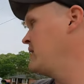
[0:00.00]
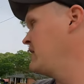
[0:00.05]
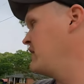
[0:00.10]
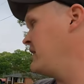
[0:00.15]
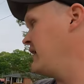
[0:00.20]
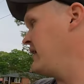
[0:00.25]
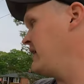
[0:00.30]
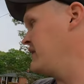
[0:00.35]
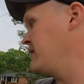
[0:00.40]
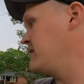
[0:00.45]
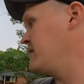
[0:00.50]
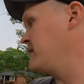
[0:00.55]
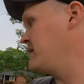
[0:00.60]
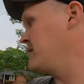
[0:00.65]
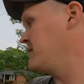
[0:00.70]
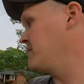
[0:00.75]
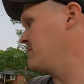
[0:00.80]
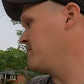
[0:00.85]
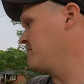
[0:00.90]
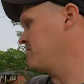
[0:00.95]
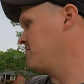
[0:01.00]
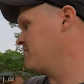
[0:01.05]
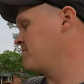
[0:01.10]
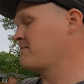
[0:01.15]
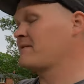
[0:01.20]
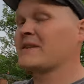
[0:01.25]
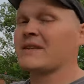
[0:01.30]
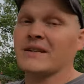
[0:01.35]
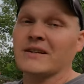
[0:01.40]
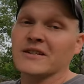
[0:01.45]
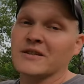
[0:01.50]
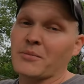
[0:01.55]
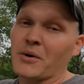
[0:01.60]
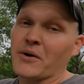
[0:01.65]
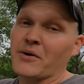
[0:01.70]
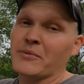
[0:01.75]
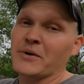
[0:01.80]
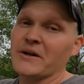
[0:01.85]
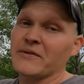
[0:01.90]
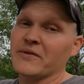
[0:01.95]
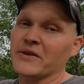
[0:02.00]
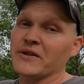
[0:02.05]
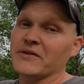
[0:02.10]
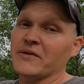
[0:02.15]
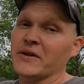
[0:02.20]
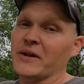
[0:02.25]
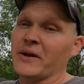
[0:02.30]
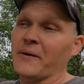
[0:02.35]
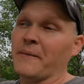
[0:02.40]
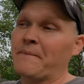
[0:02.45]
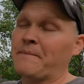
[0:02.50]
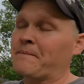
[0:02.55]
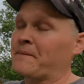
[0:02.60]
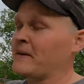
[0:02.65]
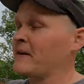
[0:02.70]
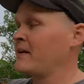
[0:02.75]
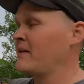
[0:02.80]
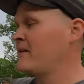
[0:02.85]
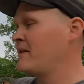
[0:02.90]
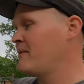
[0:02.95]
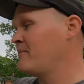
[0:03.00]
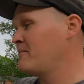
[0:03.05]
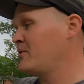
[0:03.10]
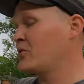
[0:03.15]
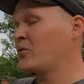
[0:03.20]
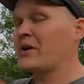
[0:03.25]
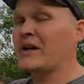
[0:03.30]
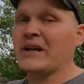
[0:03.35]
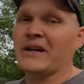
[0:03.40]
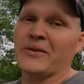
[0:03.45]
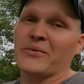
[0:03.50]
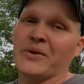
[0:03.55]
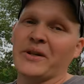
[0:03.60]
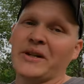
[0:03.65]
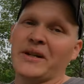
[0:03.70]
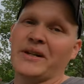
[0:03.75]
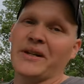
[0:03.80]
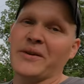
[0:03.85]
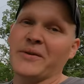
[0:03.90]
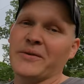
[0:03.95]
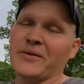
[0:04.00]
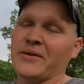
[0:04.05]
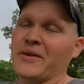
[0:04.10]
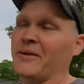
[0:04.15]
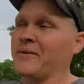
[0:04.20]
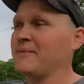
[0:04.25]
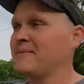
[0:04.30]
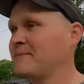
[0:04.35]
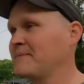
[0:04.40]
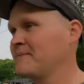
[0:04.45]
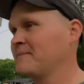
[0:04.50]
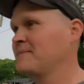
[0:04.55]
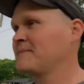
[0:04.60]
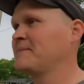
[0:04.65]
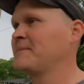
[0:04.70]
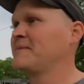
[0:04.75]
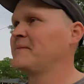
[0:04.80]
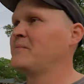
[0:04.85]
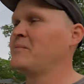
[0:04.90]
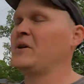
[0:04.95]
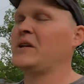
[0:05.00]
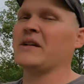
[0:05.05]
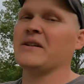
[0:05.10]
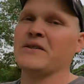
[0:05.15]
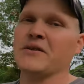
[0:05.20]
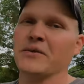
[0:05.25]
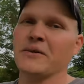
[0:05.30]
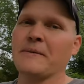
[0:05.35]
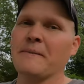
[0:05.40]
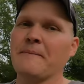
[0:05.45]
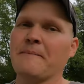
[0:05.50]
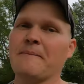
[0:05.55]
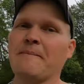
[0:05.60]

And it's probably gonna be it for this video, but we're getting really close, so let me get to it.